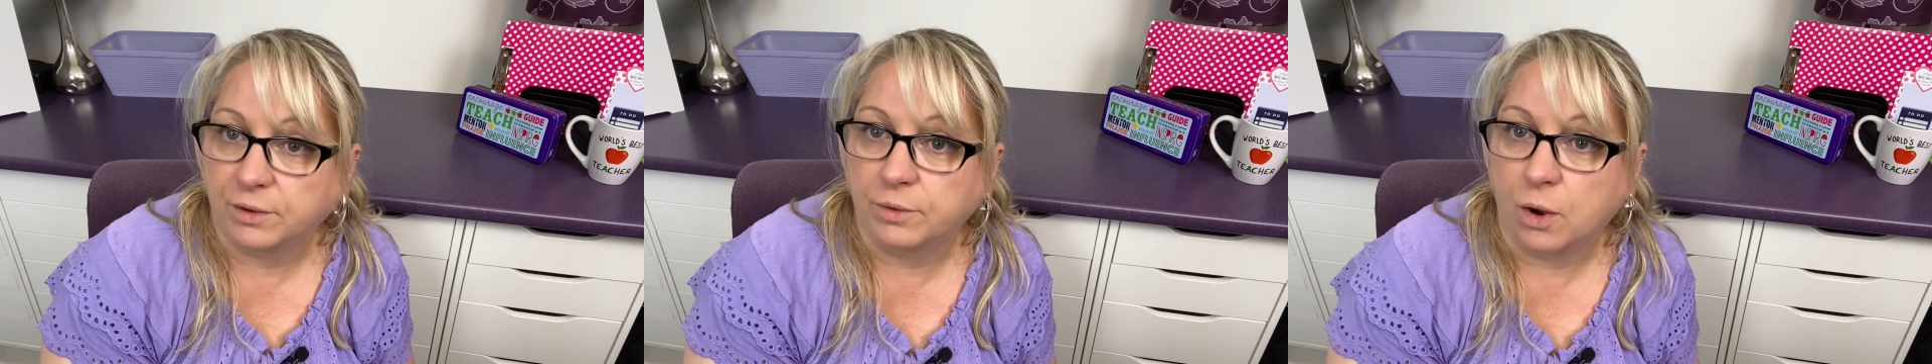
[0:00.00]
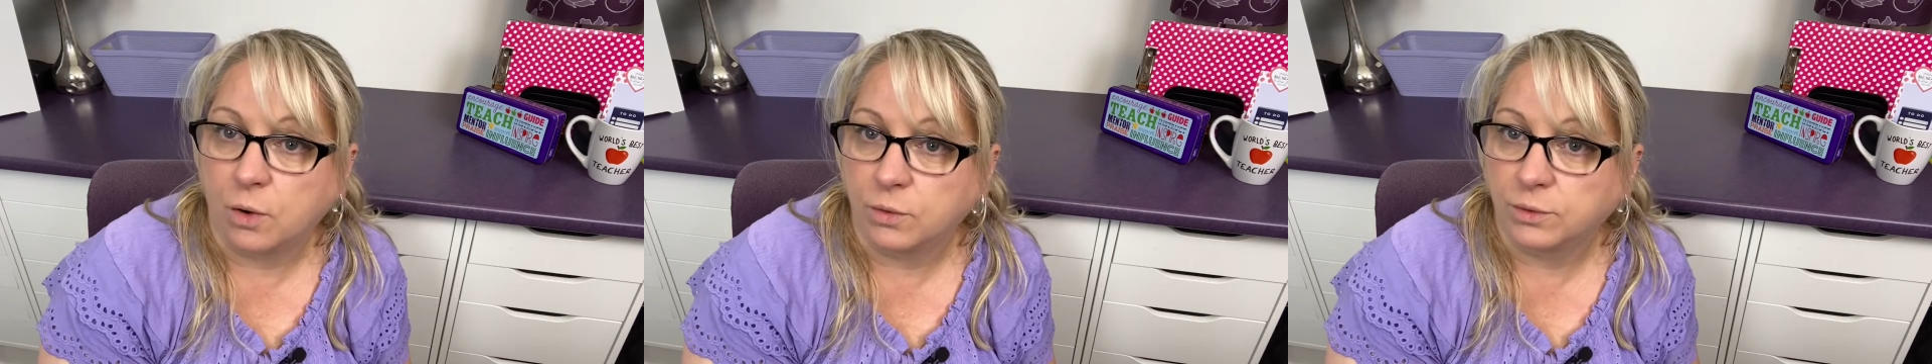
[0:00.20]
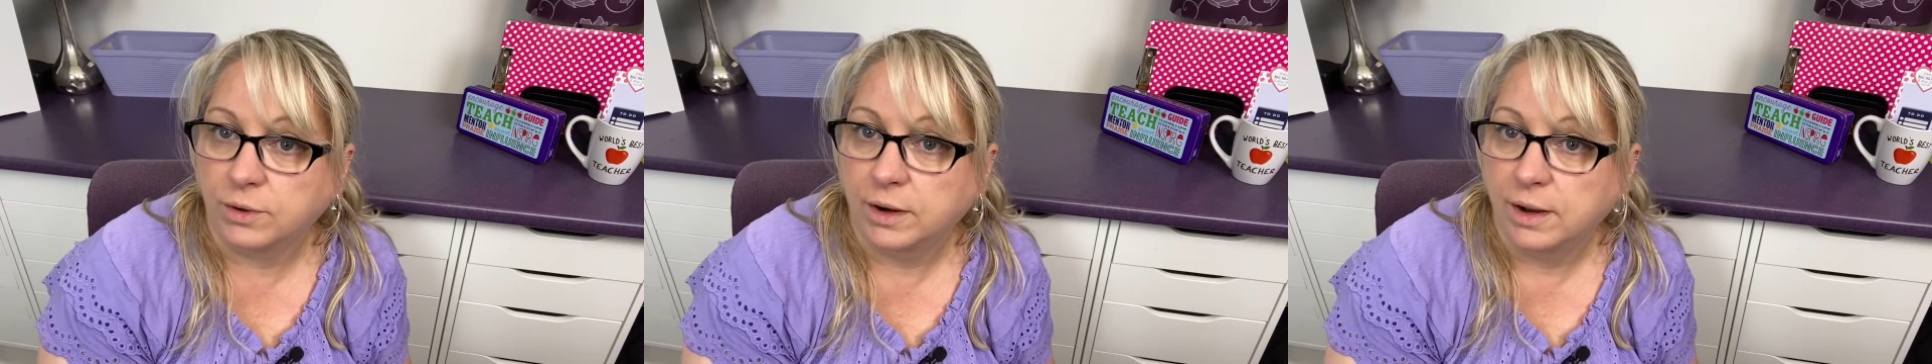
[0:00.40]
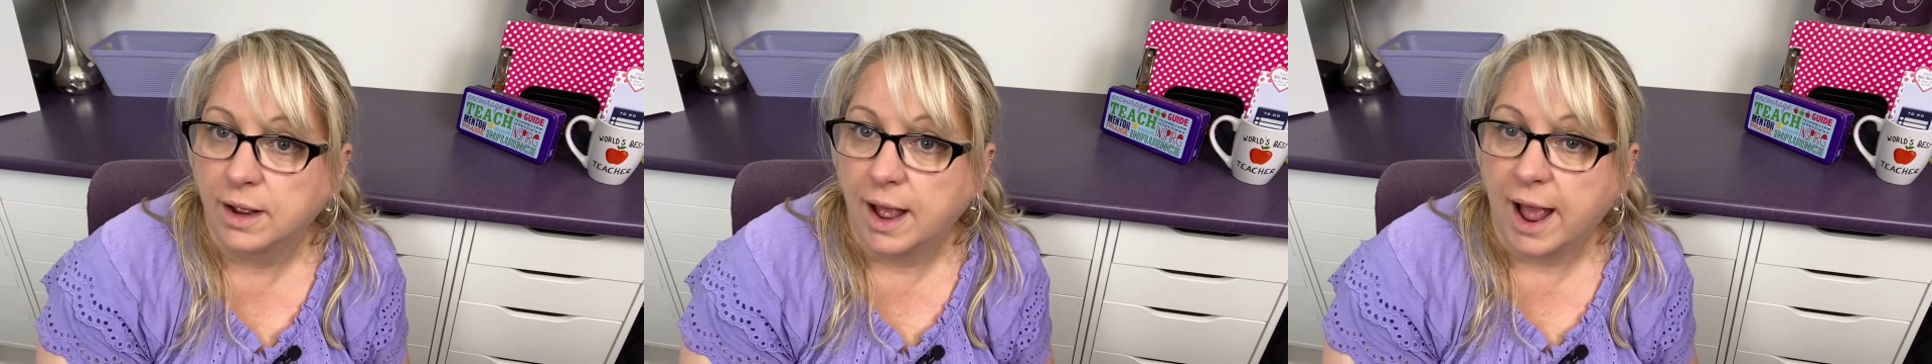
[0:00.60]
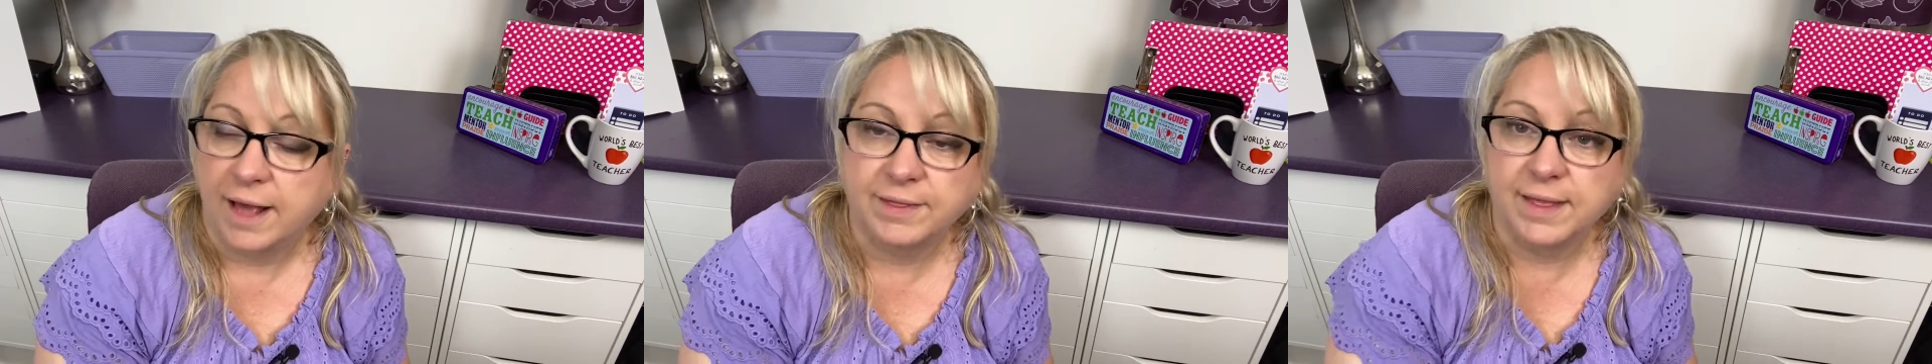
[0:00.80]
own,
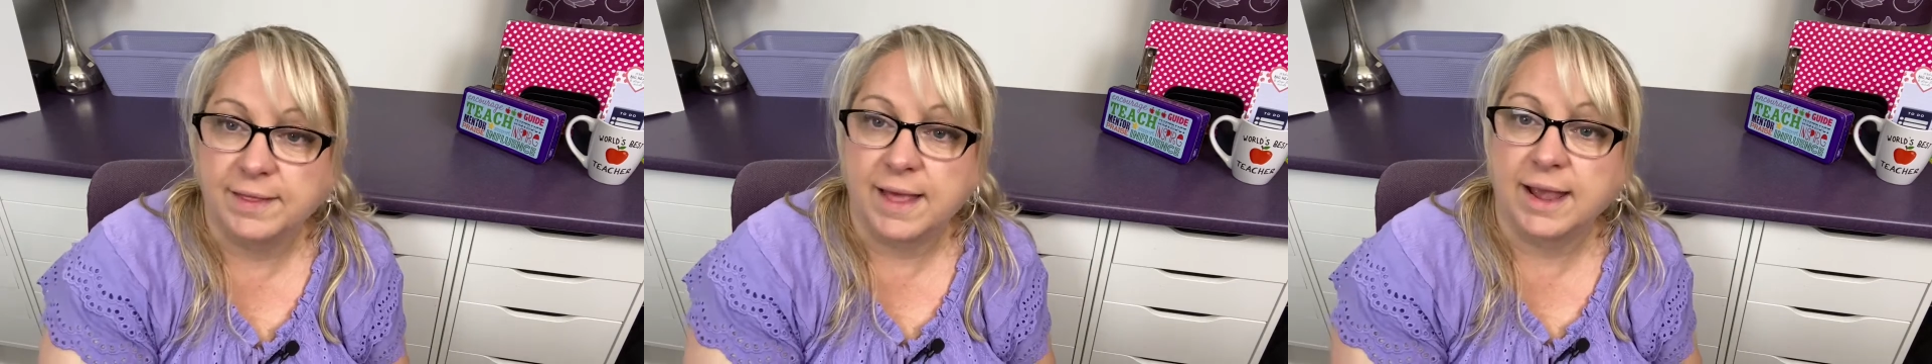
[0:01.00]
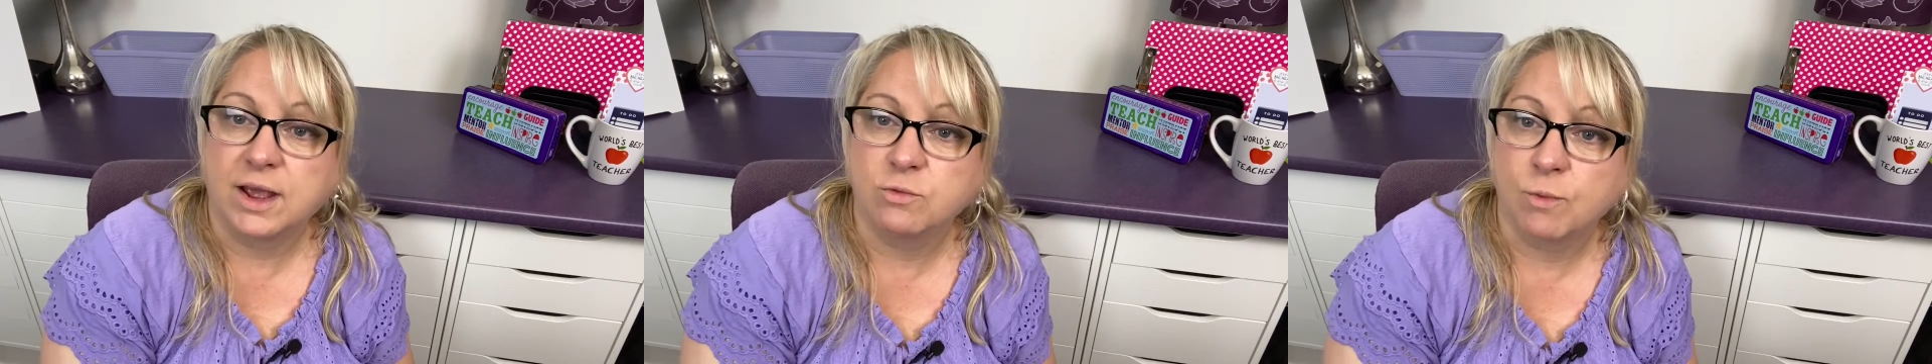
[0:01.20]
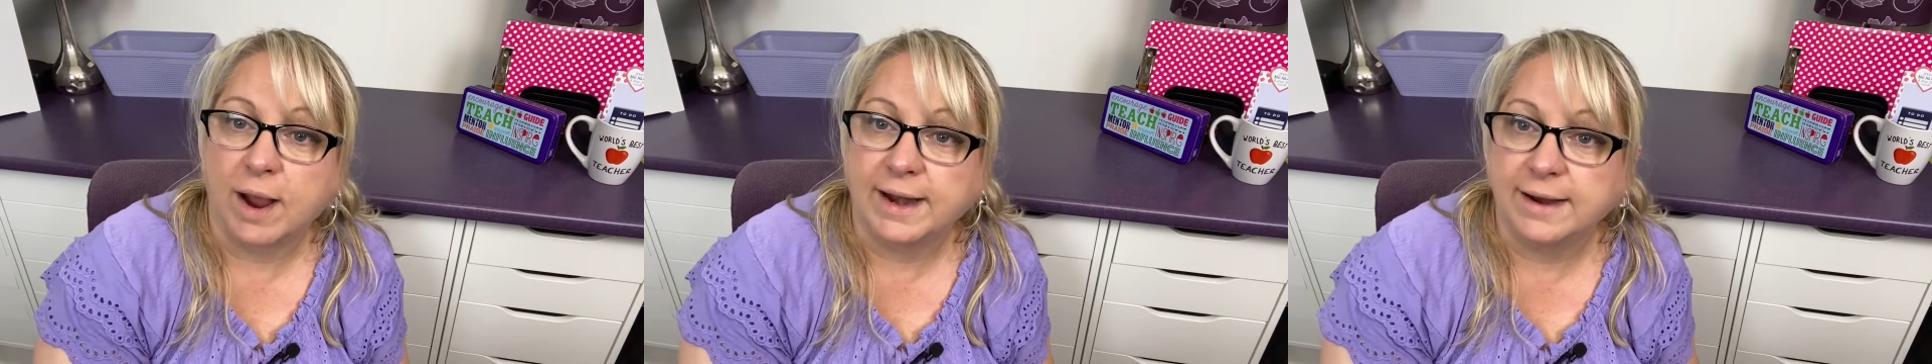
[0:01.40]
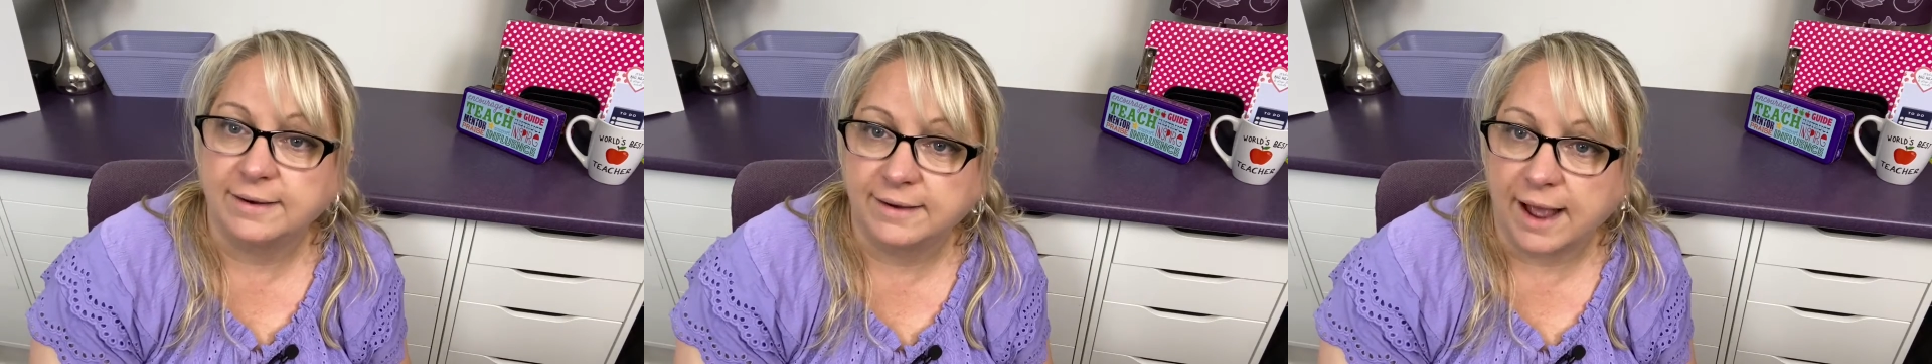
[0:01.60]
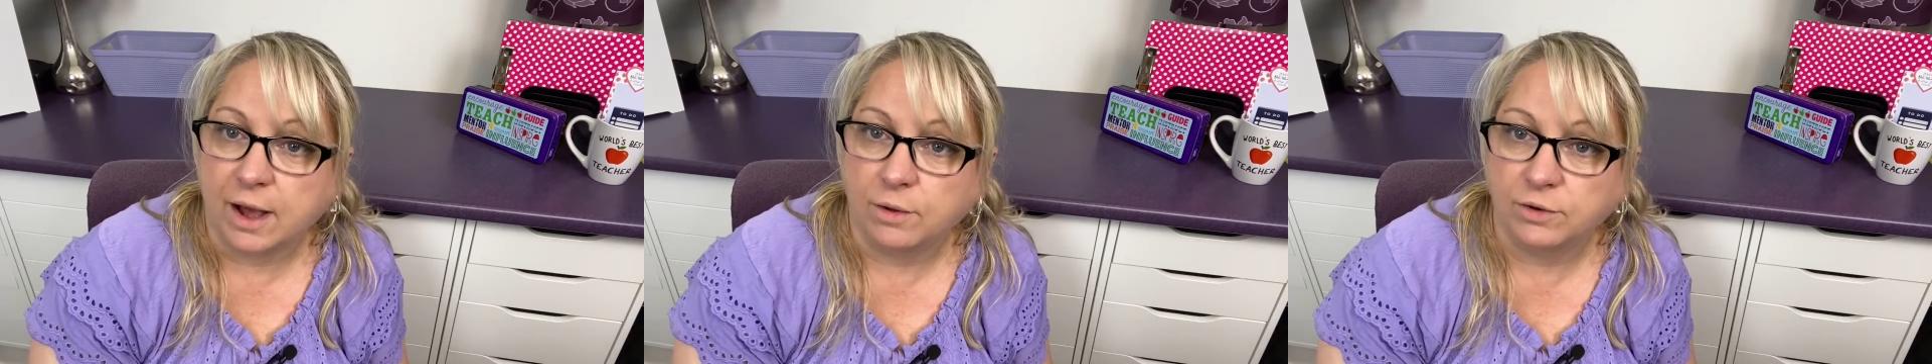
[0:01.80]
and then they can write it
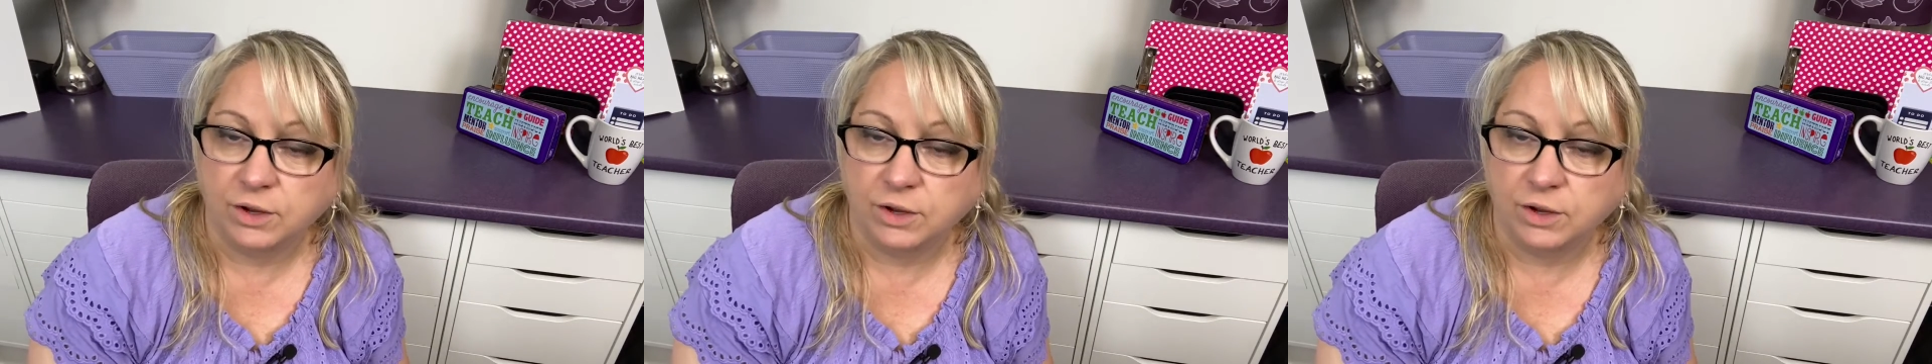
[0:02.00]
down.